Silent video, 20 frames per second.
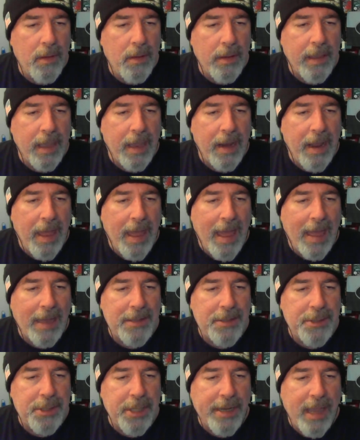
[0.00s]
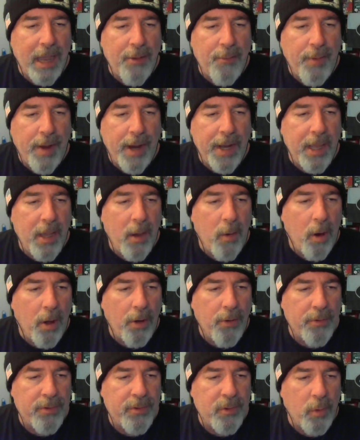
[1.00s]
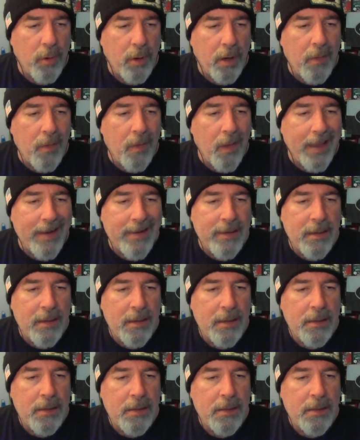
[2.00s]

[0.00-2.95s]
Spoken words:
Again at JN Radio _Glenn,